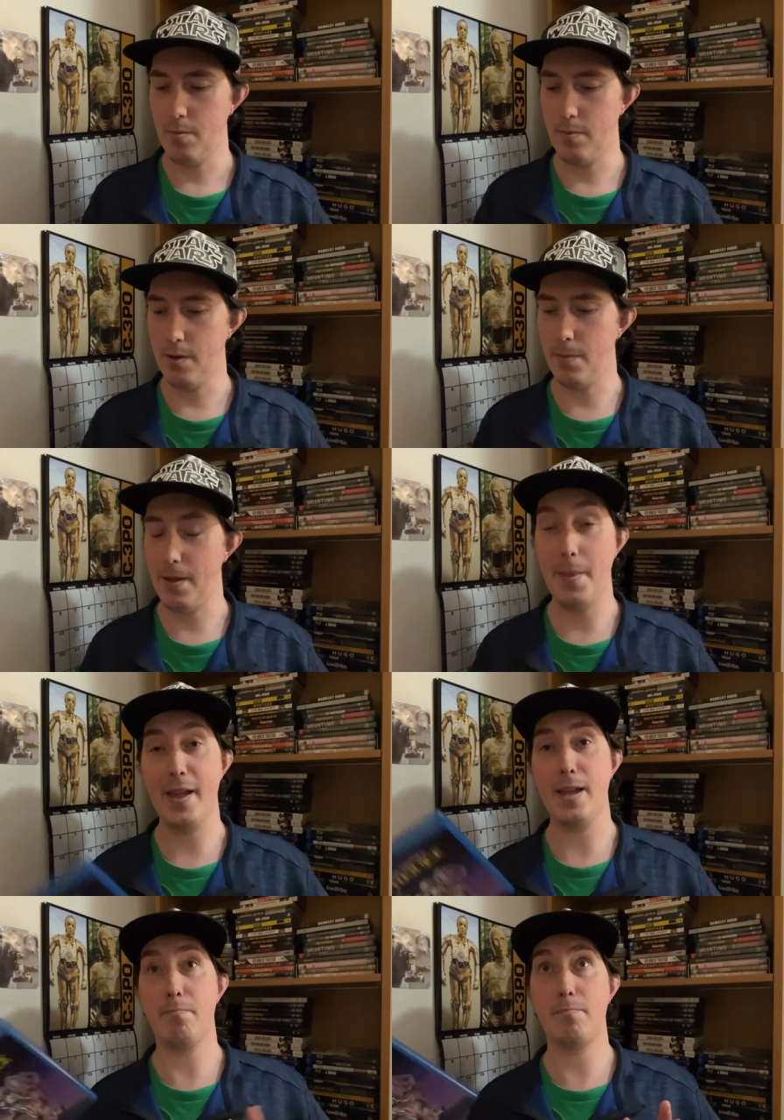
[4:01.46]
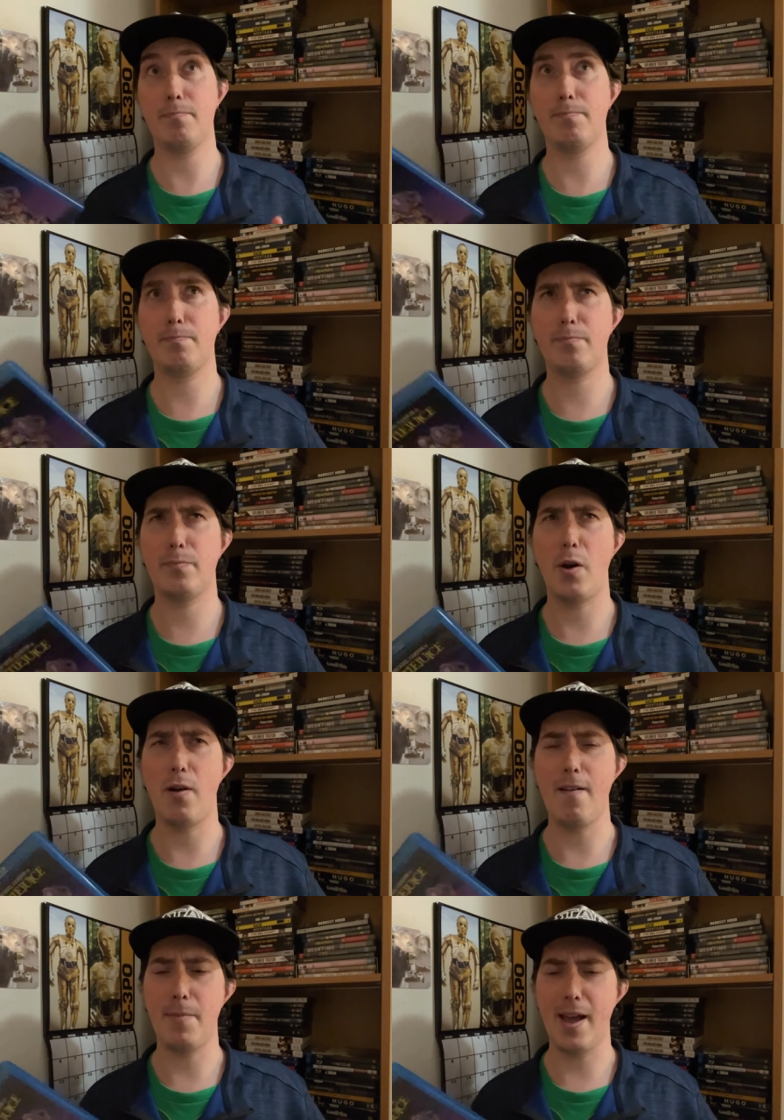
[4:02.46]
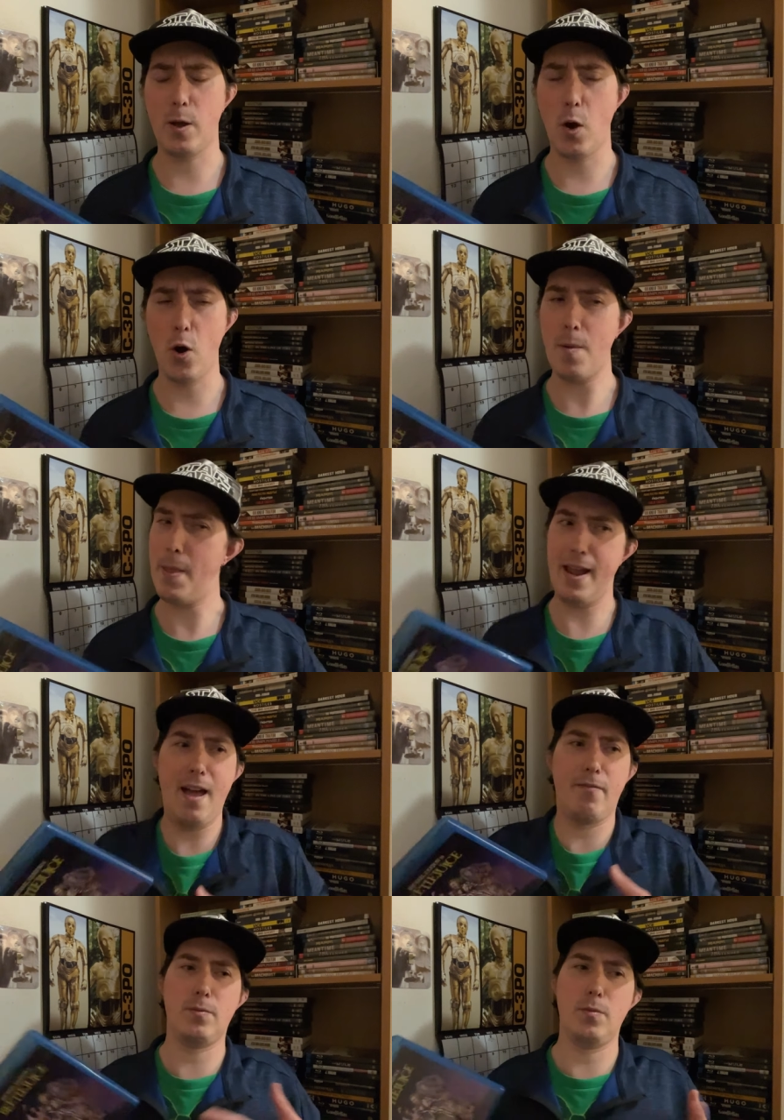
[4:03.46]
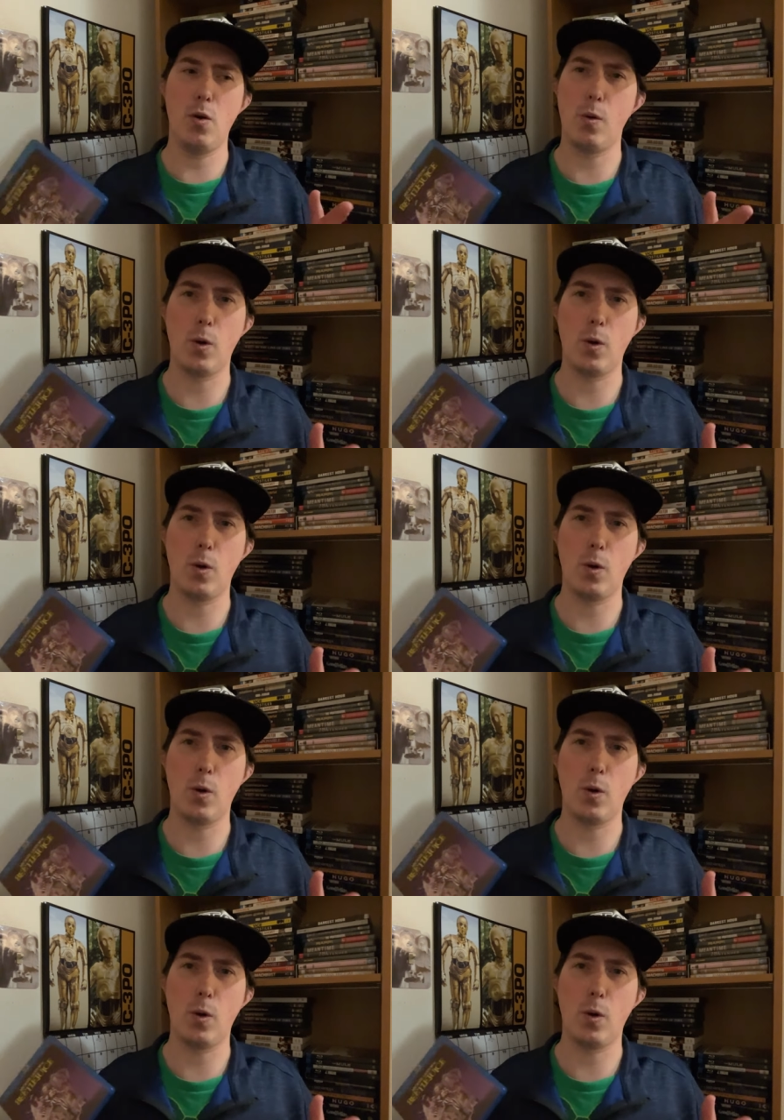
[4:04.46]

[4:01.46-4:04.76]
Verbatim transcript: but then they arrive back home and they have no